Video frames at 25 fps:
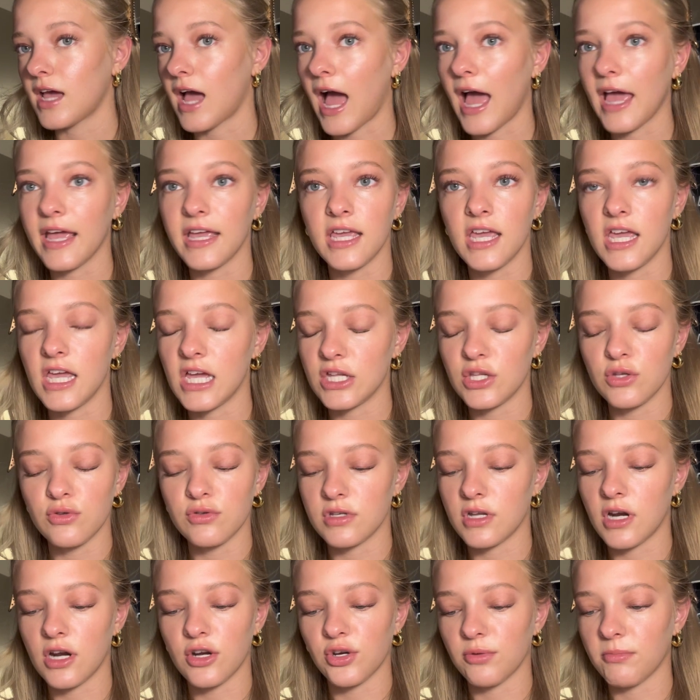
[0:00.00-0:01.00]
I can't use
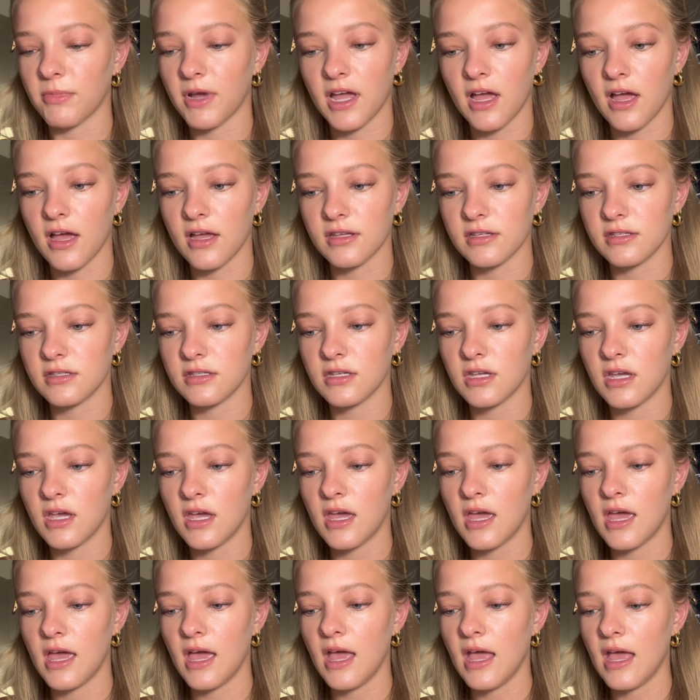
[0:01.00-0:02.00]
it under my eyes.
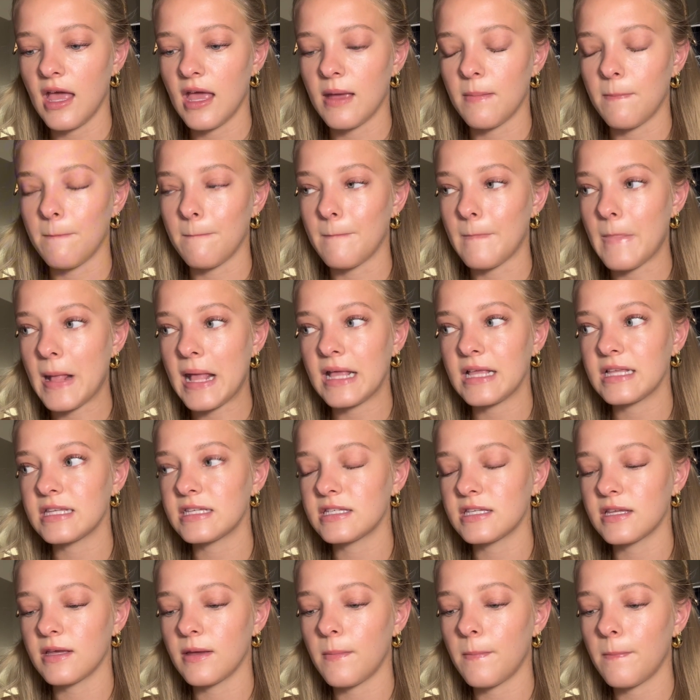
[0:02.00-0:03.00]
It
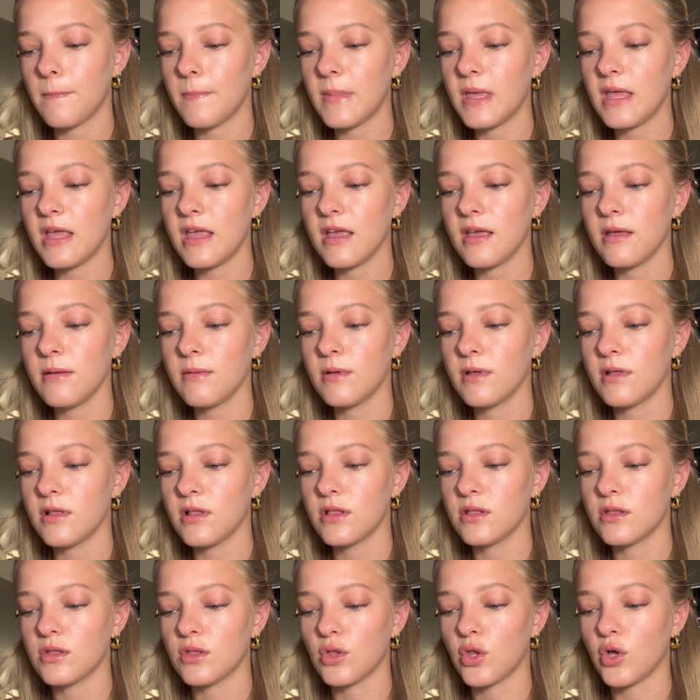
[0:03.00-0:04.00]
makes me
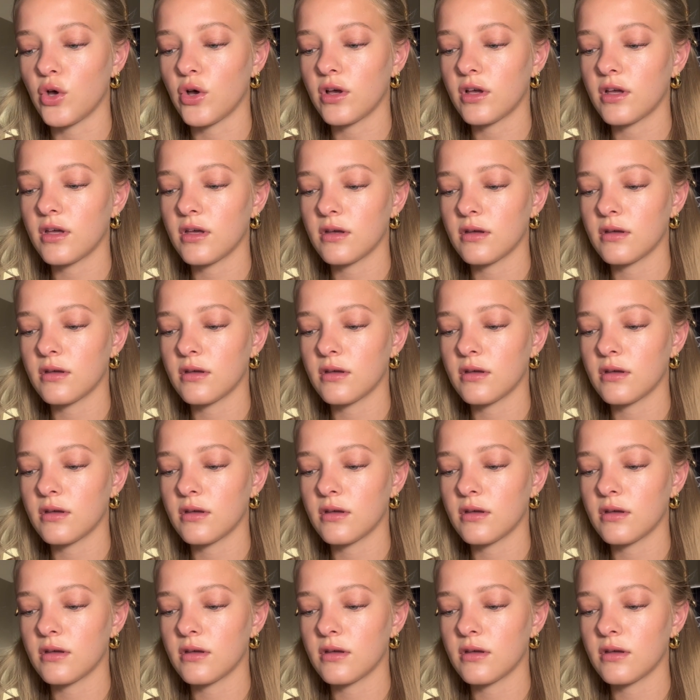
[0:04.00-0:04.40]
look